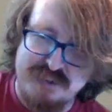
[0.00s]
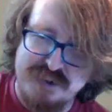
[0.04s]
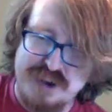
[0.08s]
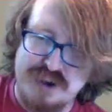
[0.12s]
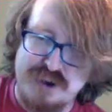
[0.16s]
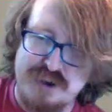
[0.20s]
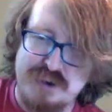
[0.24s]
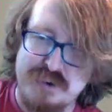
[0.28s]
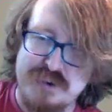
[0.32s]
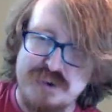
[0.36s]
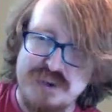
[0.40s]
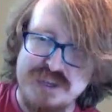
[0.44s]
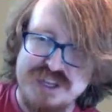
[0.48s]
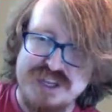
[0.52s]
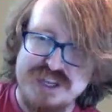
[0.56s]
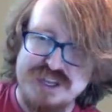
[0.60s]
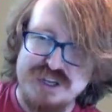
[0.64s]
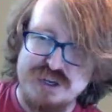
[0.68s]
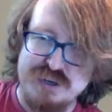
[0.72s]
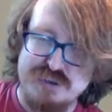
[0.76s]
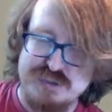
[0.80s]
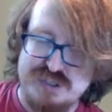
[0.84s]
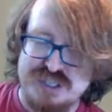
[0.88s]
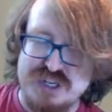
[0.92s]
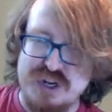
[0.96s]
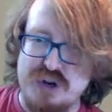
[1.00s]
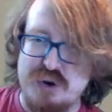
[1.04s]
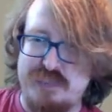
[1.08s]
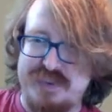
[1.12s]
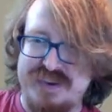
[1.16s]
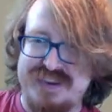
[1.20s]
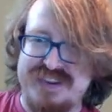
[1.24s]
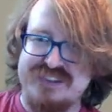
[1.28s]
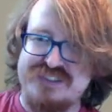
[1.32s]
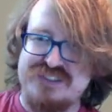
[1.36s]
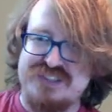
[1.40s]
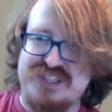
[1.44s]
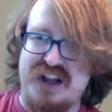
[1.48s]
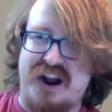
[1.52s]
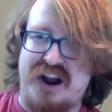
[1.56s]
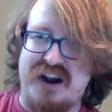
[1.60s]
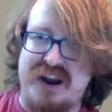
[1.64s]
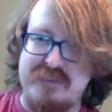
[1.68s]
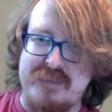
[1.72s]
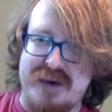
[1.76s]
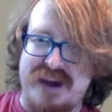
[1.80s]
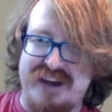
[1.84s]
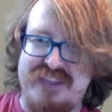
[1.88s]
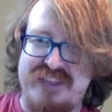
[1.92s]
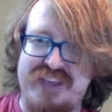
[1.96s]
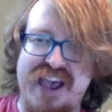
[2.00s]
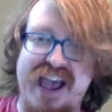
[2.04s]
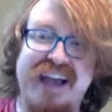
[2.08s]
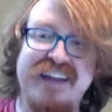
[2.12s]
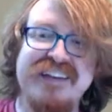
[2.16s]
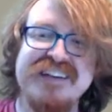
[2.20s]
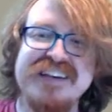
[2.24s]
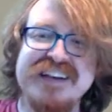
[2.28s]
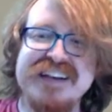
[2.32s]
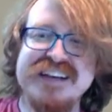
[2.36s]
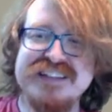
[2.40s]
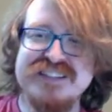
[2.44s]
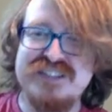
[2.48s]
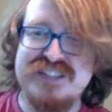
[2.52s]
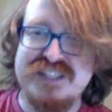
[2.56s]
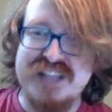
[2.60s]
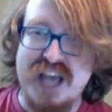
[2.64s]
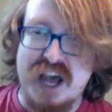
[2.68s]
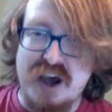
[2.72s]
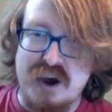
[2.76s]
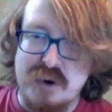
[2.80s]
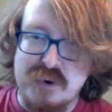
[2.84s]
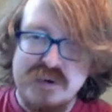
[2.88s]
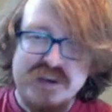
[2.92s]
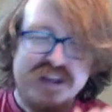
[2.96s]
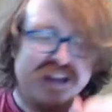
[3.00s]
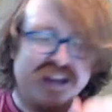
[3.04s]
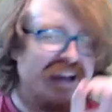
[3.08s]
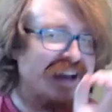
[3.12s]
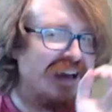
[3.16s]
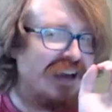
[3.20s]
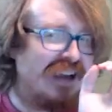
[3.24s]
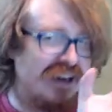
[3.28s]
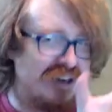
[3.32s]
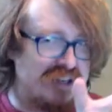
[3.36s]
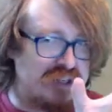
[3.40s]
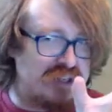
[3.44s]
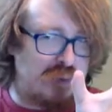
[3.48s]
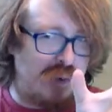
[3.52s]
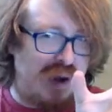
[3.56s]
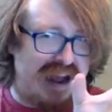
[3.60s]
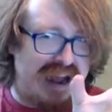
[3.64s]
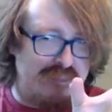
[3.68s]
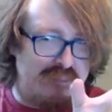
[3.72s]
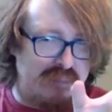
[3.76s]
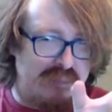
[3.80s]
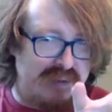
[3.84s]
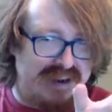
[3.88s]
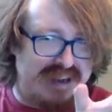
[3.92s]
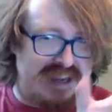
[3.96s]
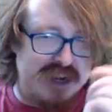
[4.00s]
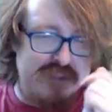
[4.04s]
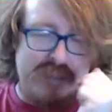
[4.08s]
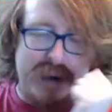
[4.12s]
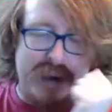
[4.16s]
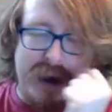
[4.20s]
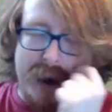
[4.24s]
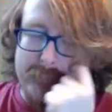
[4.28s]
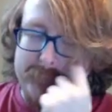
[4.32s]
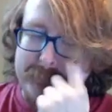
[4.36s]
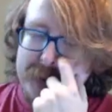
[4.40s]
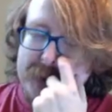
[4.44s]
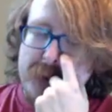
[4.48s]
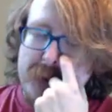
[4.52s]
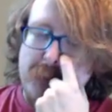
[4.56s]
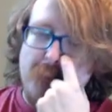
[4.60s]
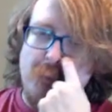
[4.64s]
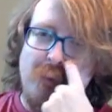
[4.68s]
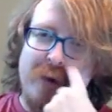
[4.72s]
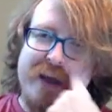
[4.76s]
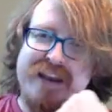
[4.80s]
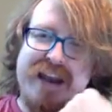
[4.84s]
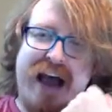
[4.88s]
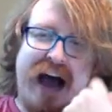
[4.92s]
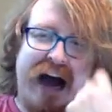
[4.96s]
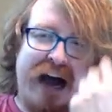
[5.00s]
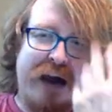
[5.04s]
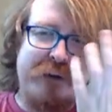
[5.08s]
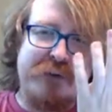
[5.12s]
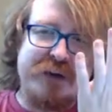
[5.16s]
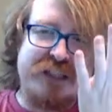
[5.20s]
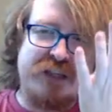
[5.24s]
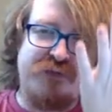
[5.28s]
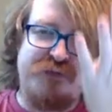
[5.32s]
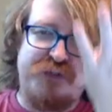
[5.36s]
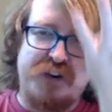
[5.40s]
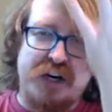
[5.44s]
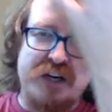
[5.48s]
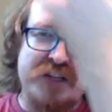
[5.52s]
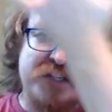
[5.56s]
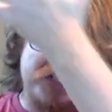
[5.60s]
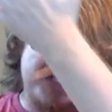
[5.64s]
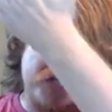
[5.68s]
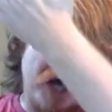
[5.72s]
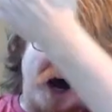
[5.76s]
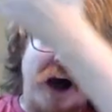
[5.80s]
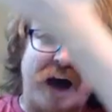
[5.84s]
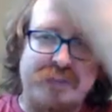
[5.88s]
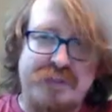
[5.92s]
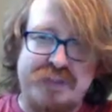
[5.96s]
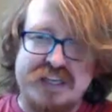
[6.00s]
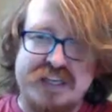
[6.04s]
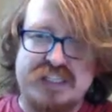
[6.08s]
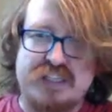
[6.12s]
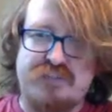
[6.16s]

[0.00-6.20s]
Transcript: know who Snoop is. Sorry about that. So, here's why I'm bringing him up. When I was first taught this